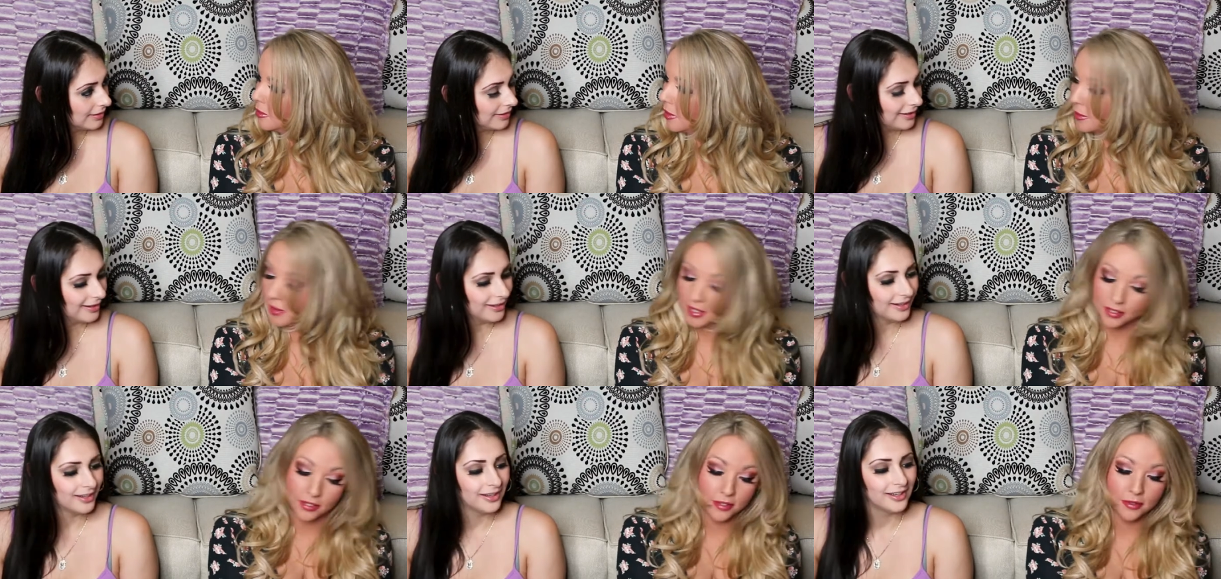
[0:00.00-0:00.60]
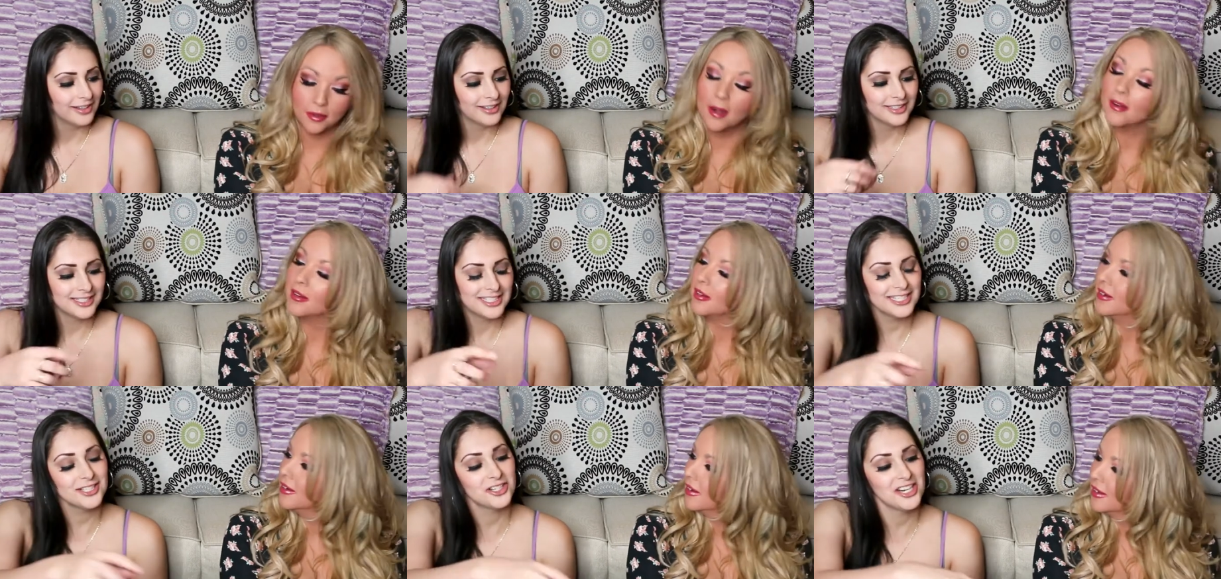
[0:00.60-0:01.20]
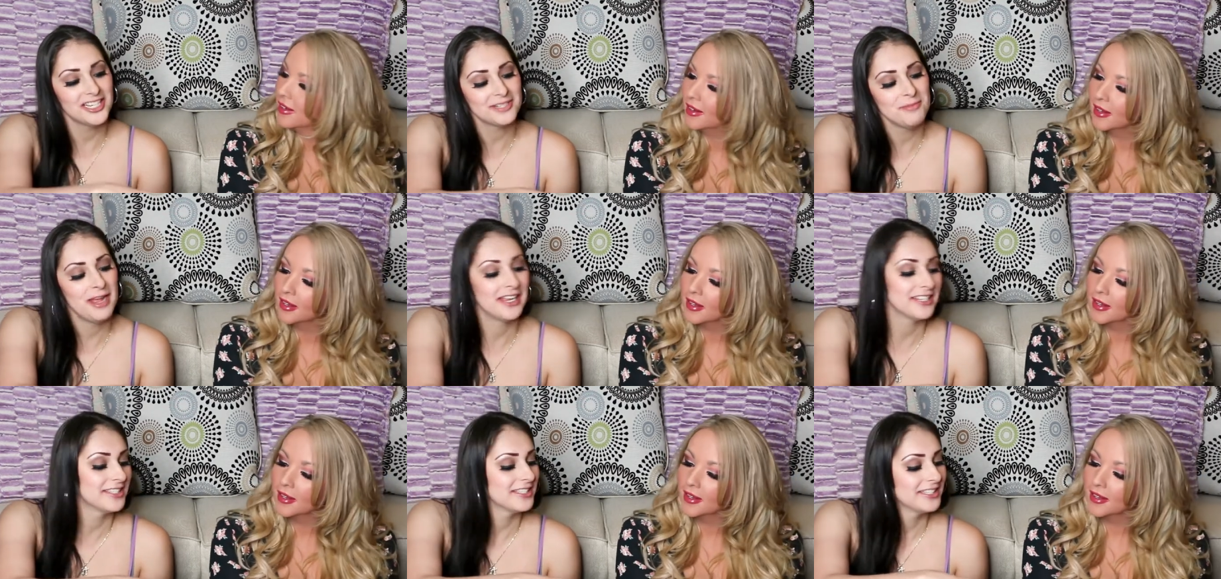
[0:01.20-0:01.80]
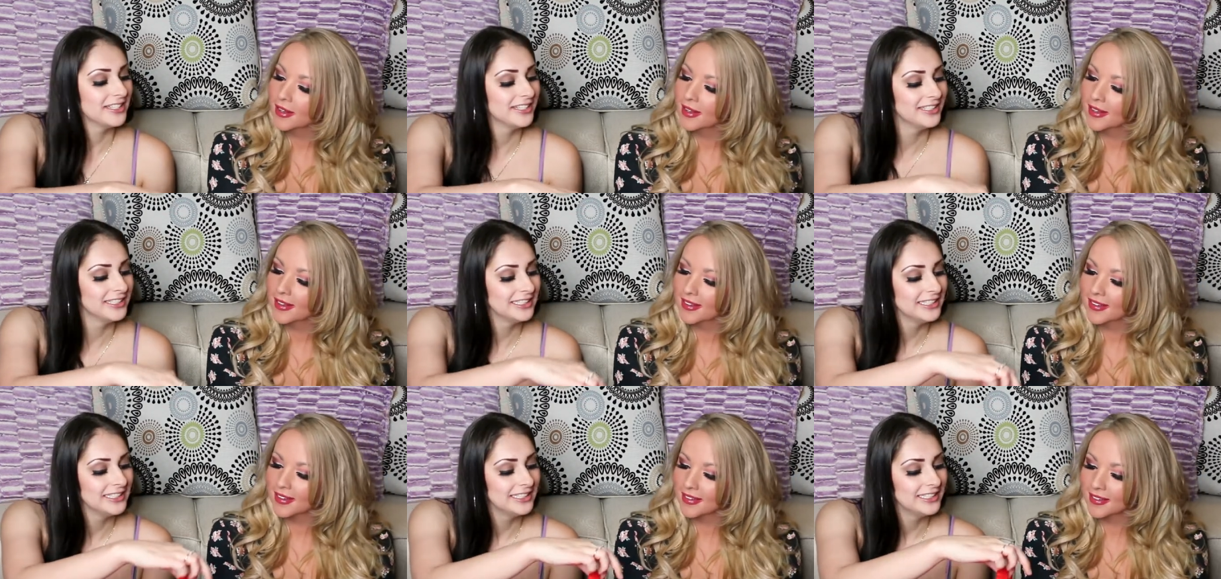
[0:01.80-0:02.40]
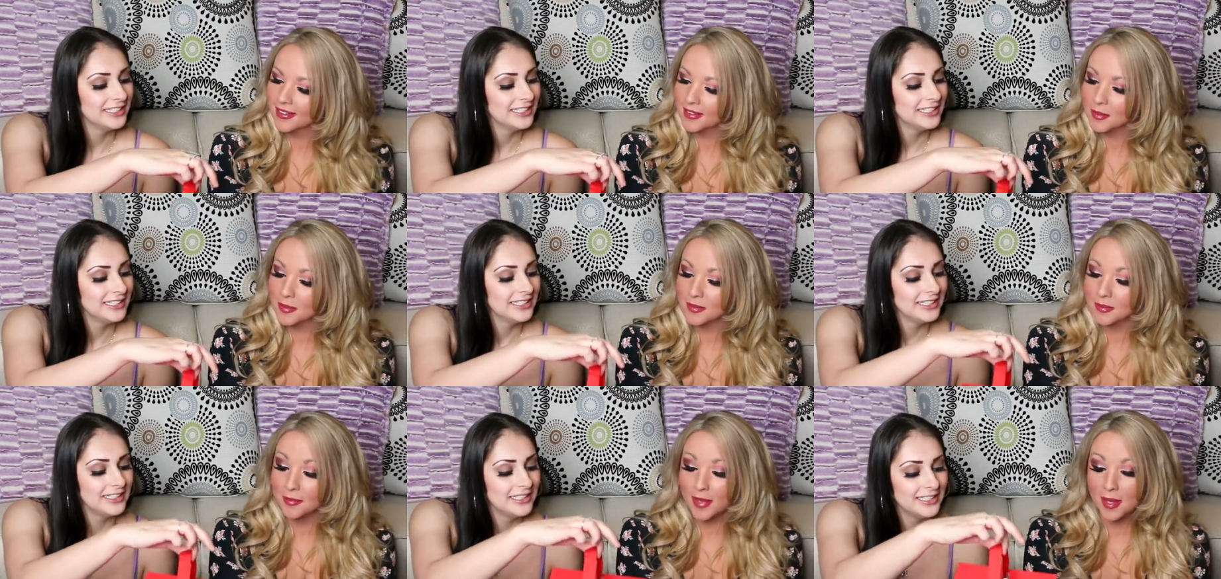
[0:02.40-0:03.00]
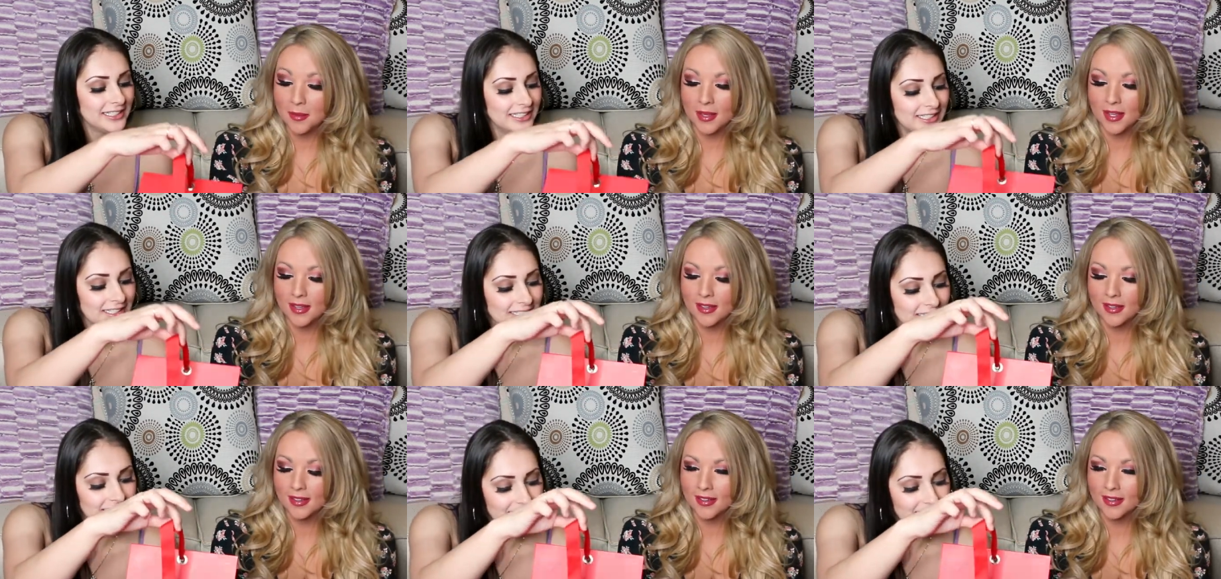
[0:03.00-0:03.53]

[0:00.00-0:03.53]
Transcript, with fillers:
Speaker 1: Remember I turned around.
Speaker 2: This is Christmas.
Speaker 1: Maybe.